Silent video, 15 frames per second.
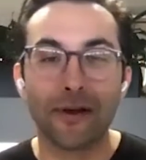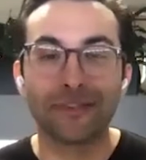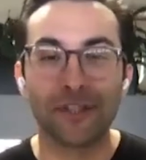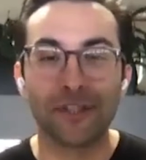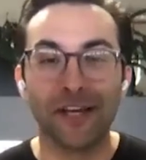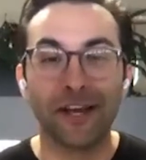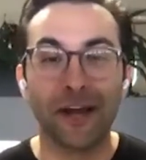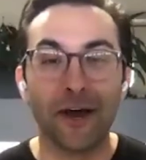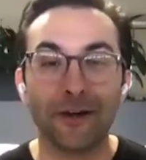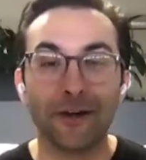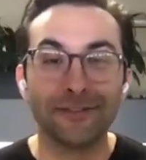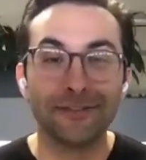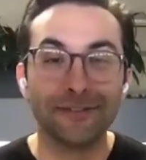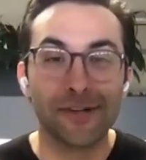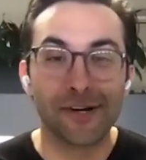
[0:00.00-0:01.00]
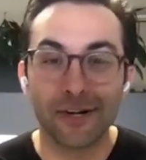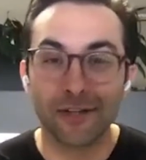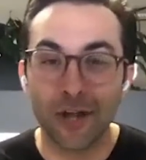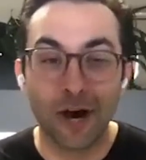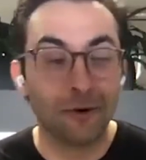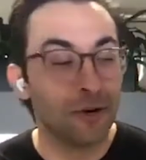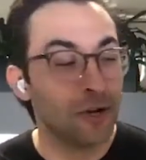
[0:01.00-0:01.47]
So there you go.
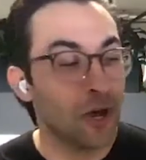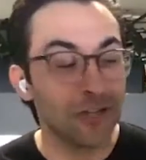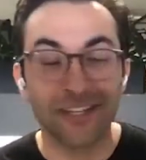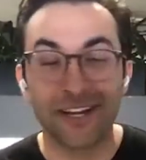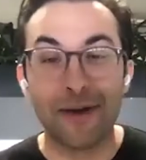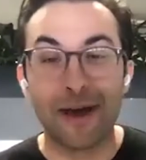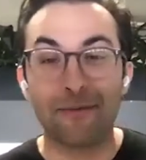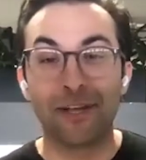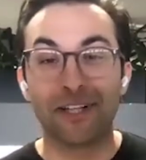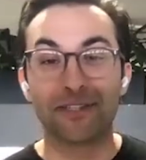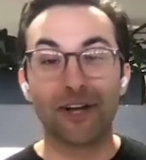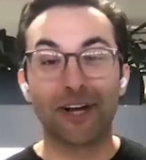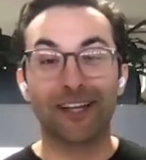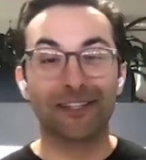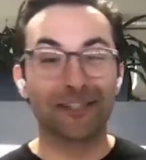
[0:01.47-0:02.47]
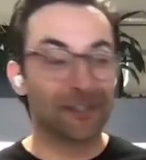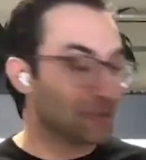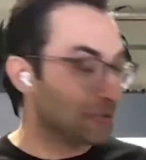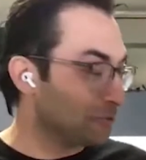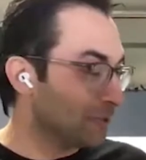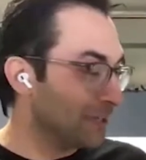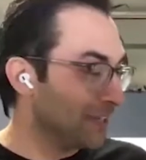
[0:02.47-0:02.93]
No one knows that about me. It's like this
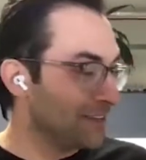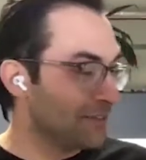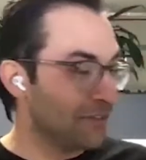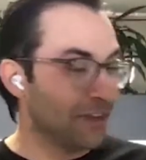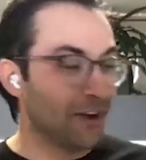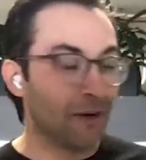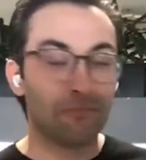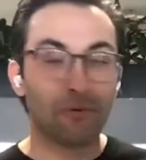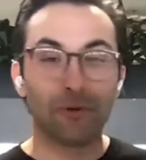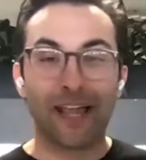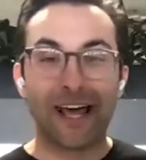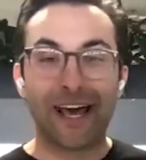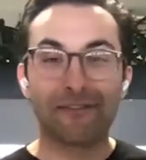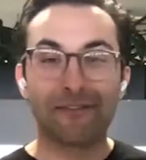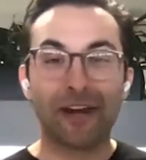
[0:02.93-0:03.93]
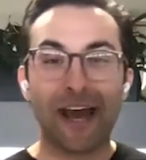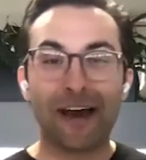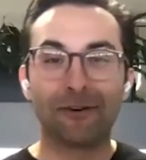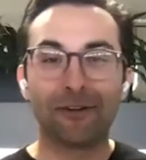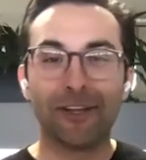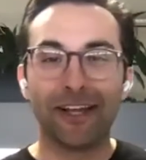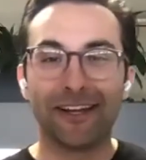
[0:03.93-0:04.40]
little thing I pull out every
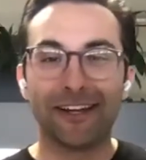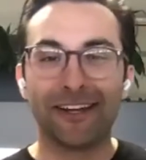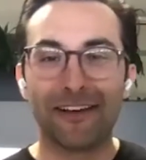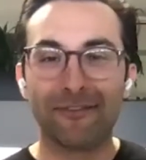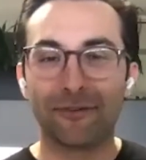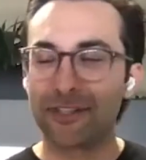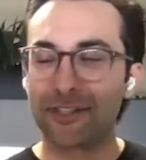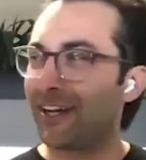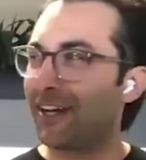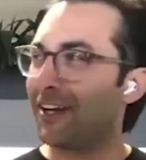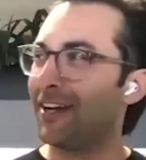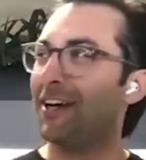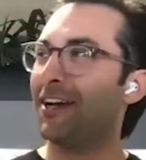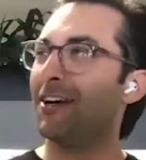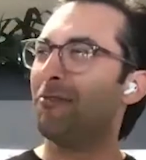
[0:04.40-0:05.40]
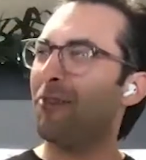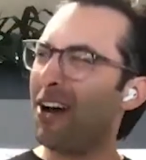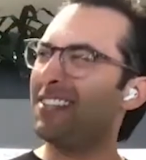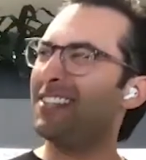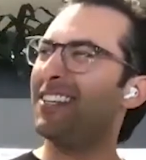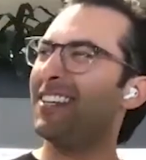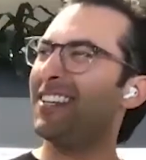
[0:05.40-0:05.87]
now and then, and everyone's like,
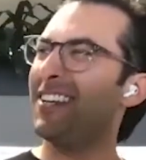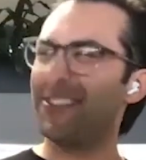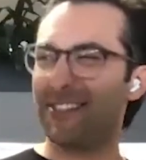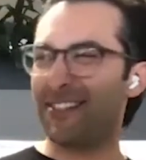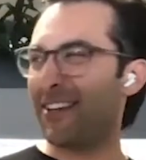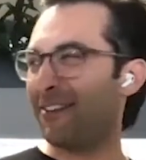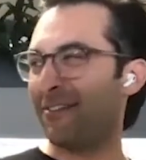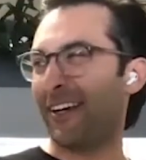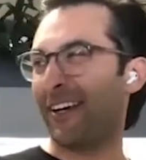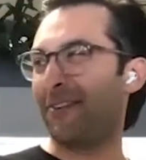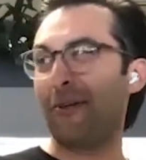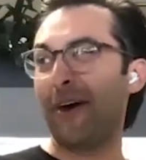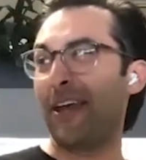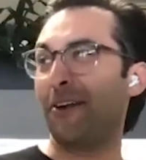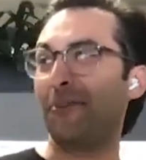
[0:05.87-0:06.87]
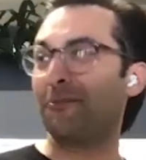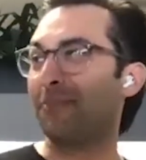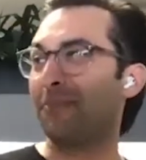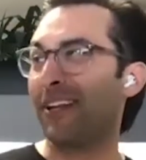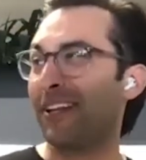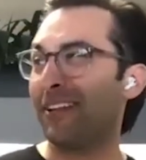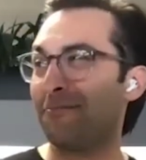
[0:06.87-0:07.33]
what? There's no fucking way you're a
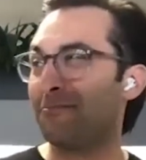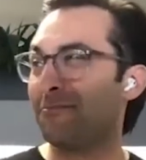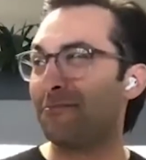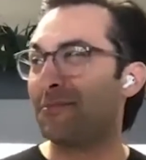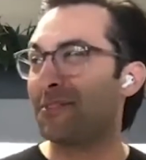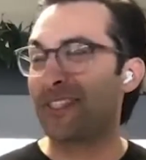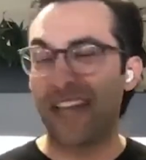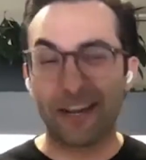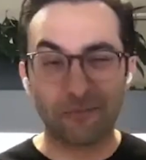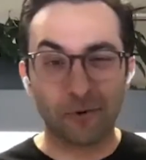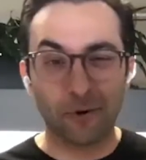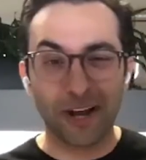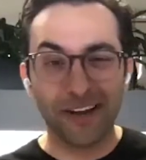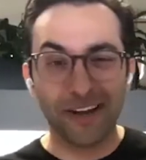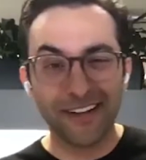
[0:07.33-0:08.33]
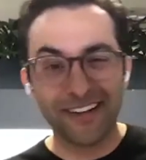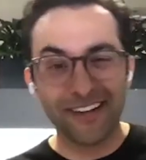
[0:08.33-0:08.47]
bloody skateboarder.